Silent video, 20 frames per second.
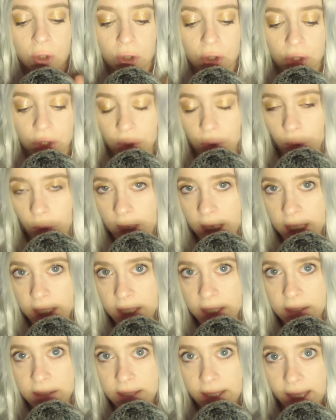she went
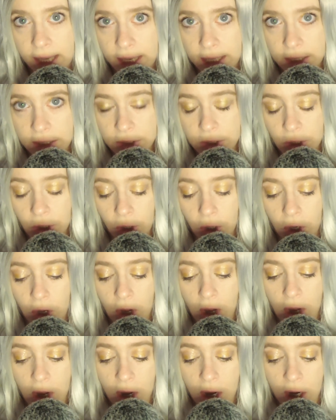to get into her
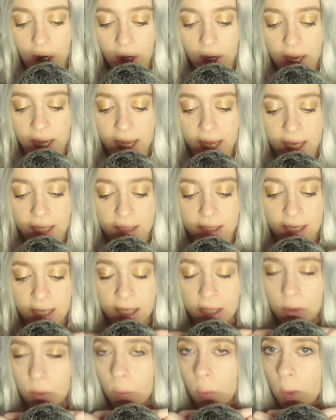car, and
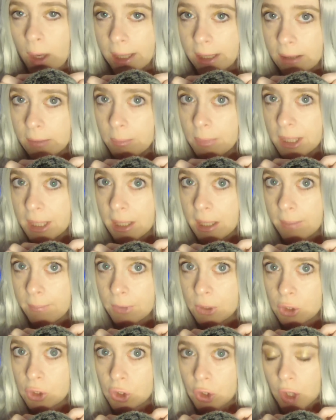a white pickup
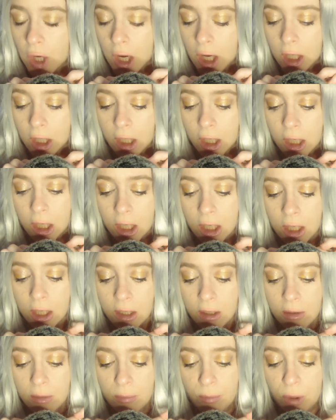truck
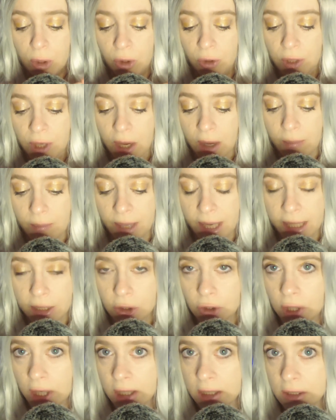pulled up and
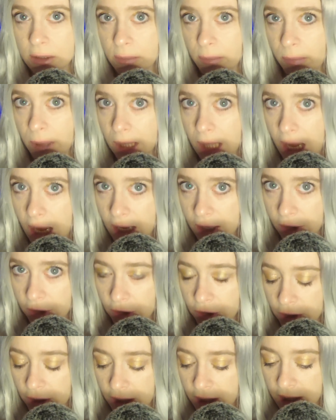tried to block
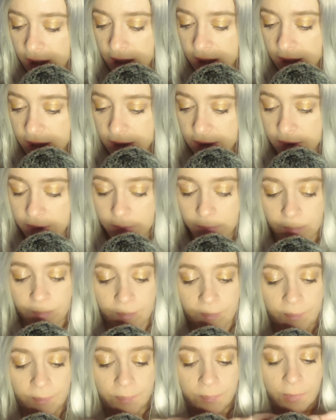her in
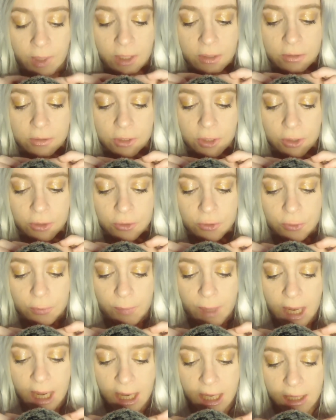to her
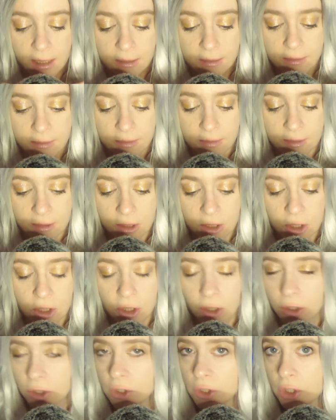spot.
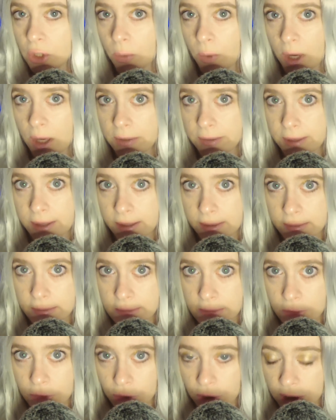She was
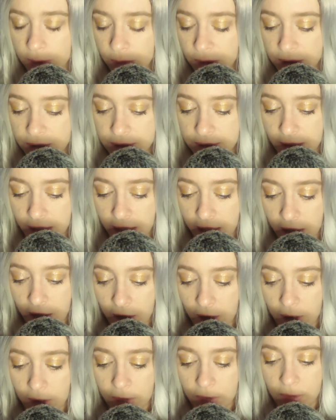extremely
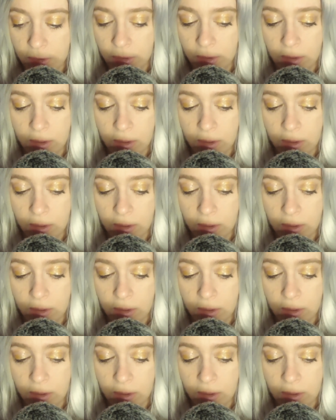scared.